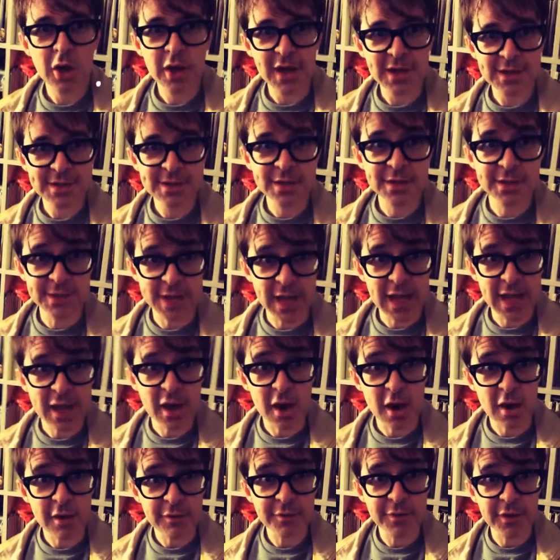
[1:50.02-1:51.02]
Okay, it's the
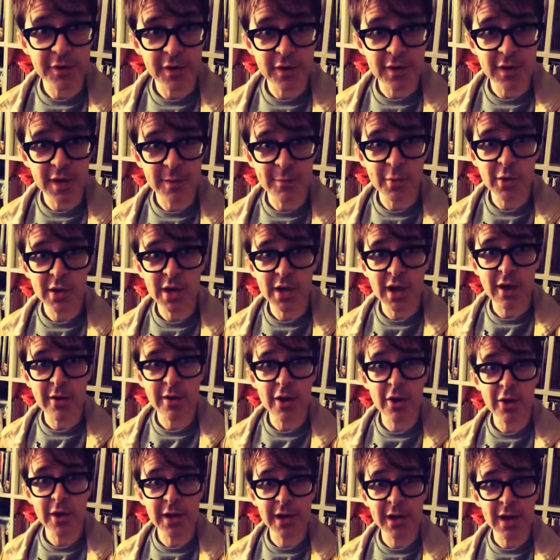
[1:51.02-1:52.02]
day after hip
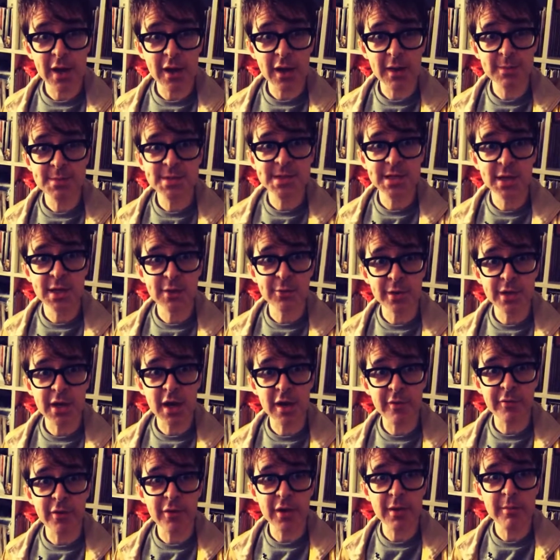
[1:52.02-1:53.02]
hop karaoke now, and I'm
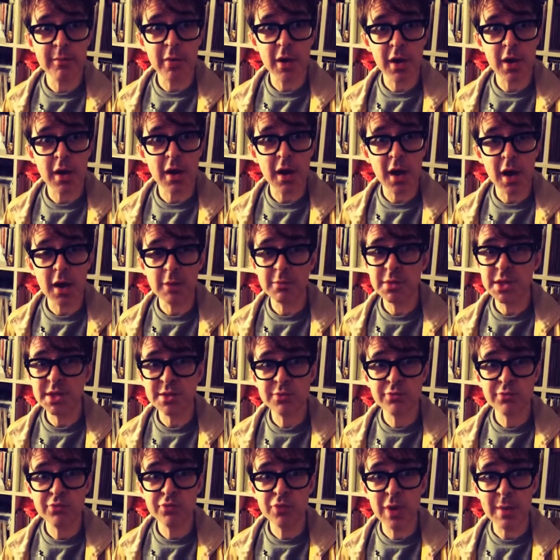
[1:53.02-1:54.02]
still recovering, but
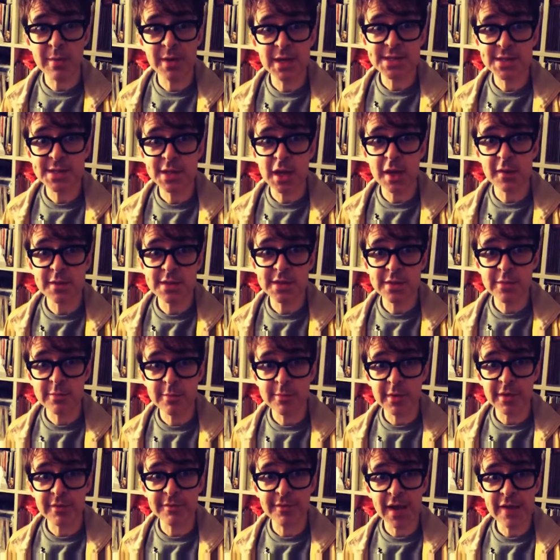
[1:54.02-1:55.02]
I'm just reminiscing over
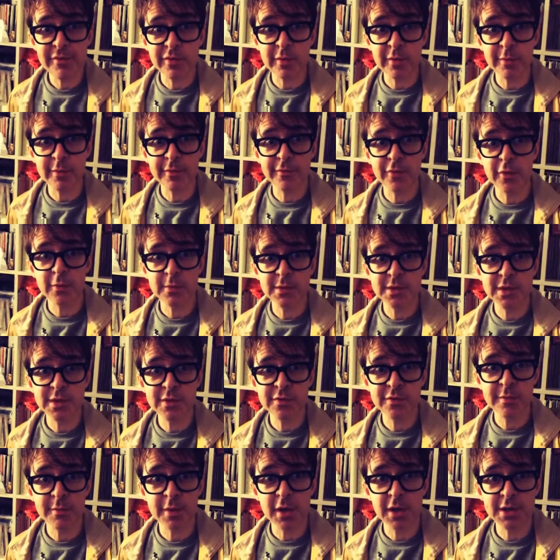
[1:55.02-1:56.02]
some of my favourite
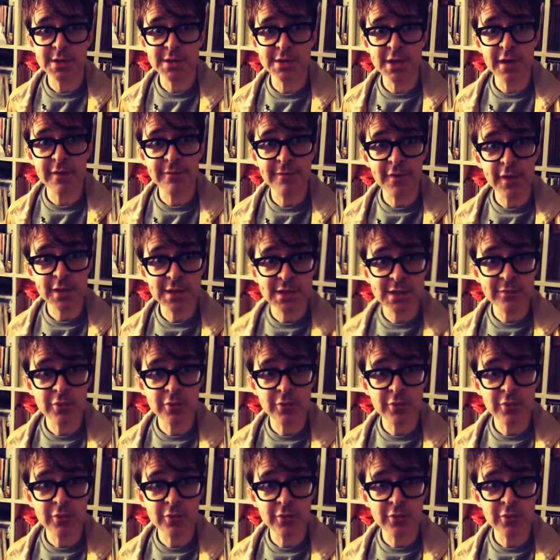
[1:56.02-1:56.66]
performances from last night.